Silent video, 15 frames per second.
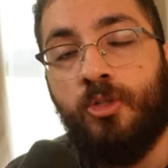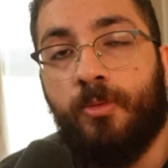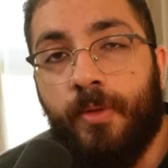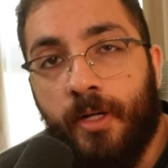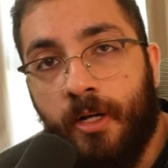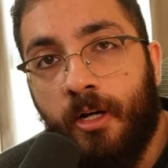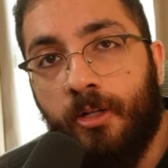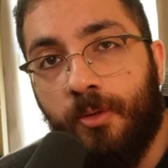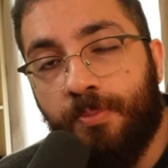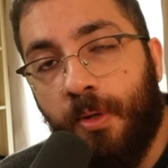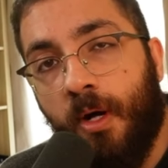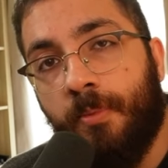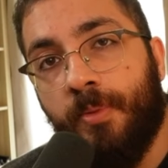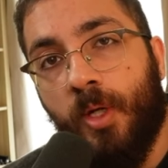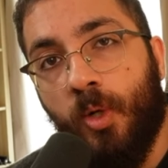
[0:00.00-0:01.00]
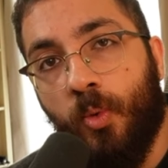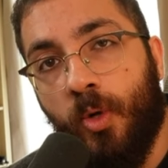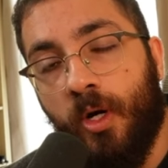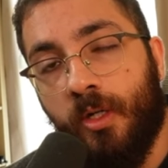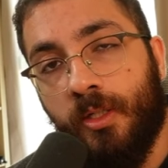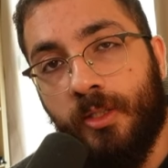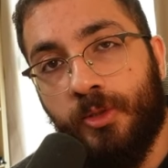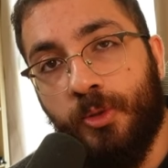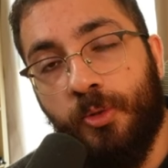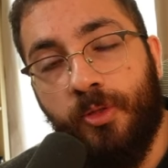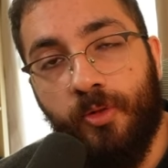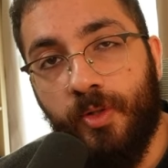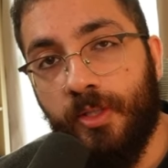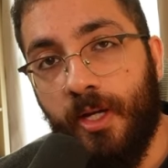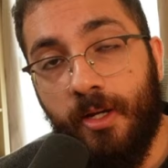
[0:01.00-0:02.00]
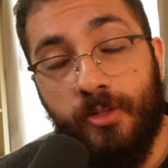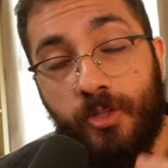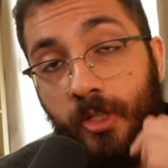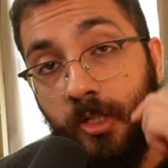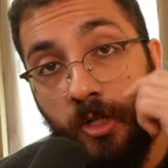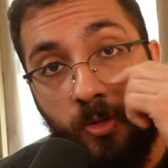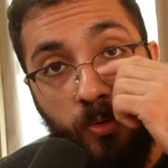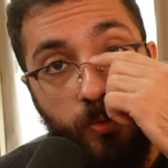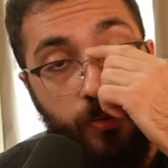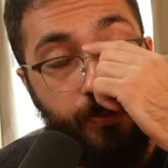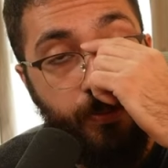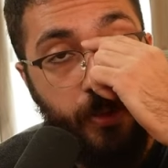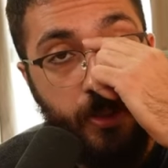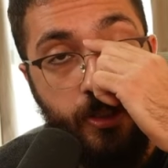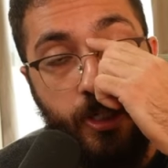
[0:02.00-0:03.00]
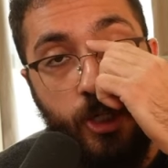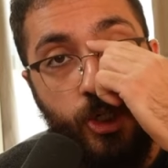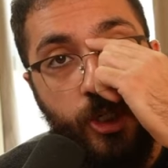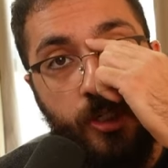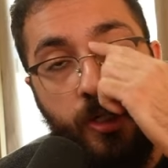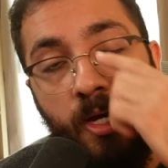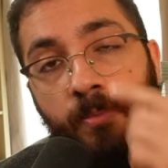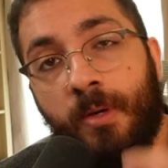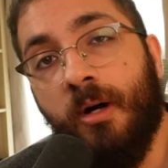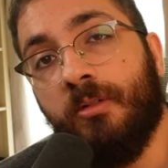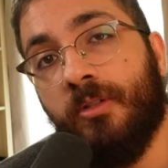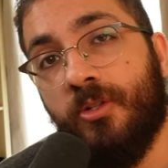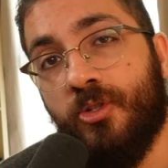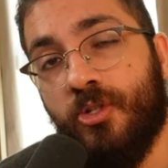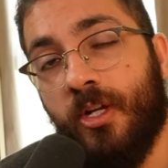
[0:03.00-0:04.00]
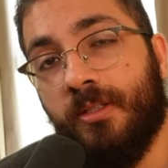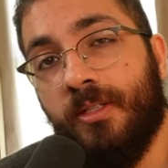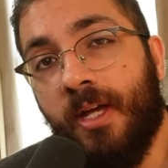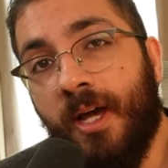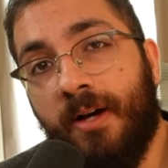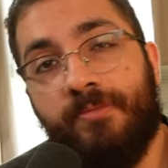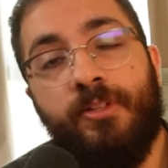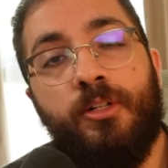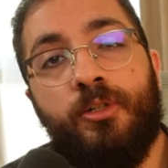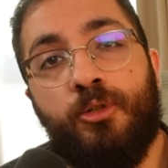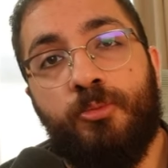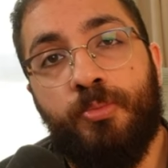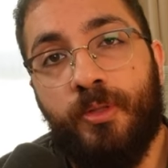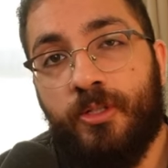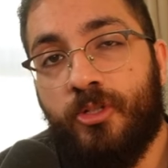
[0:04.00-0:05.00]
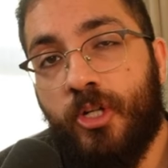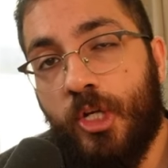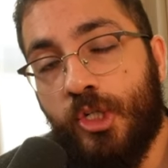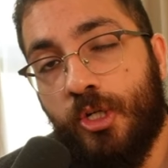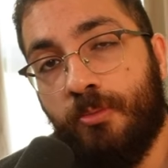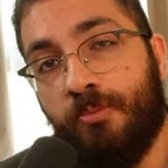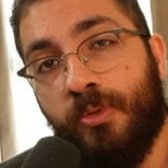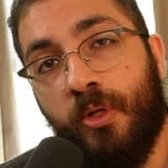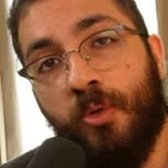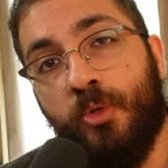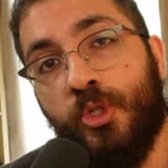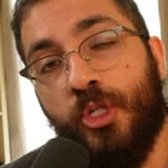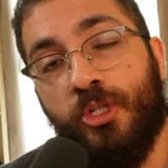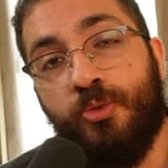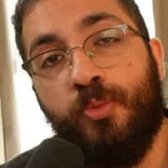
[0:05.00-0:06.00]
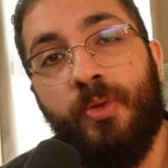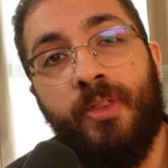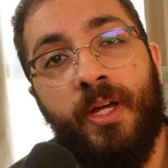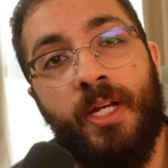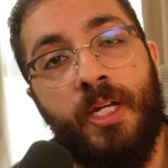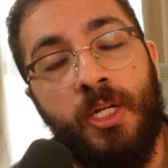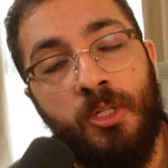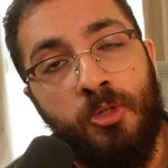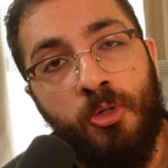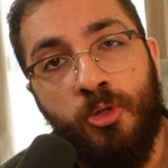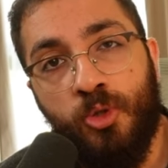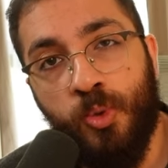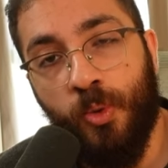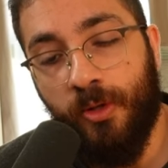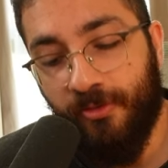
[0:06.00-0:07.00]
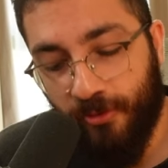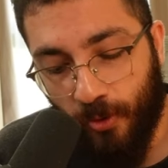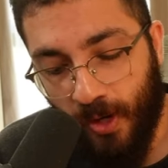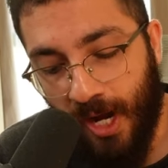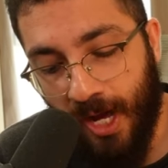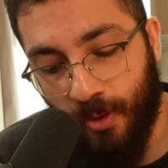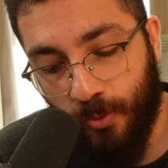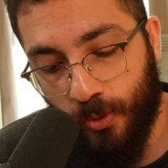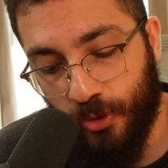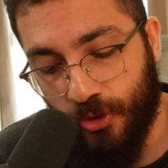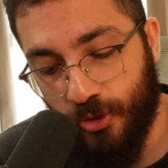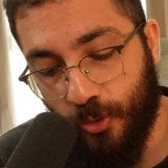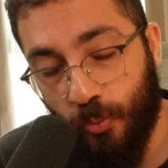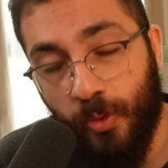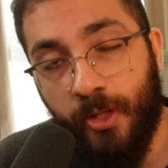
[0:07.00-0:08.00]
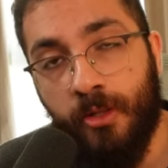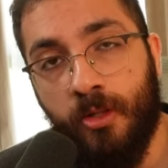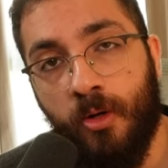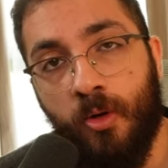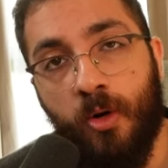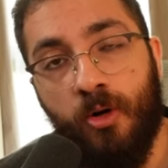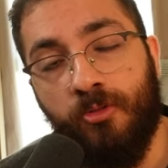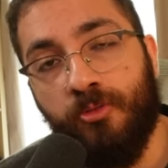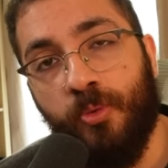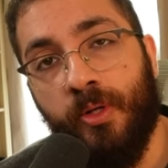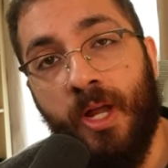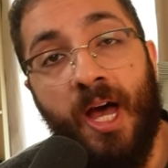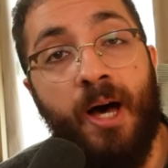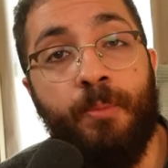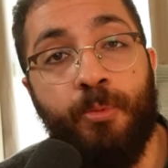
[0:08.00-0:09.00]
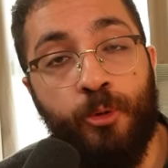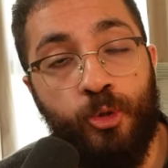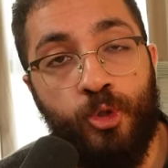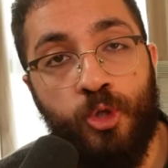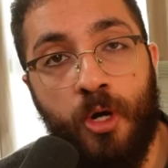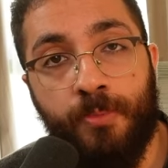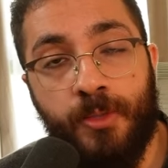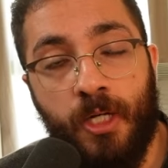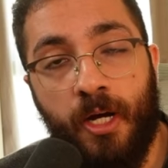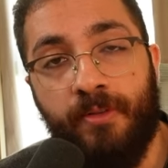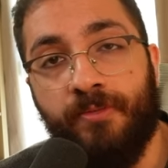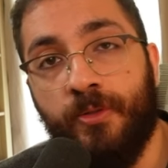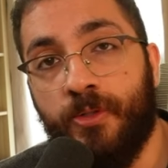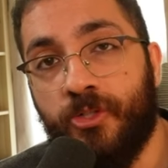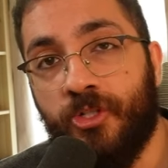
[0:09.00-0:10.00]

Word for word: So by now you're probably aware that two, three days ago, PlayStation came out and said they have their new PlayStation Pro just within twenty-four hours a window of when Apple dropped iPhone